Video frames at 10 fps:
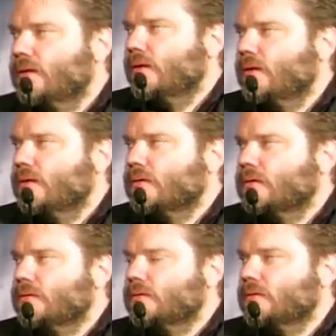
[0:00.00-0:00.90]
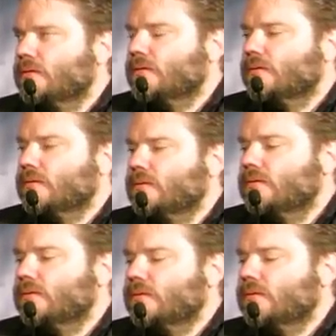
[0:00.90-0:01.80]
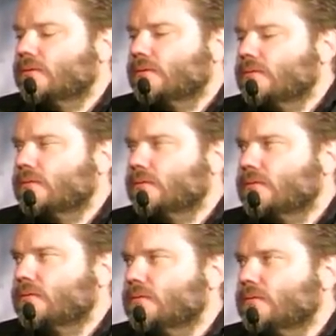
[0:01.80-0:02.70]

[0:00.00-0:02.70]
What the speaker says: (silent)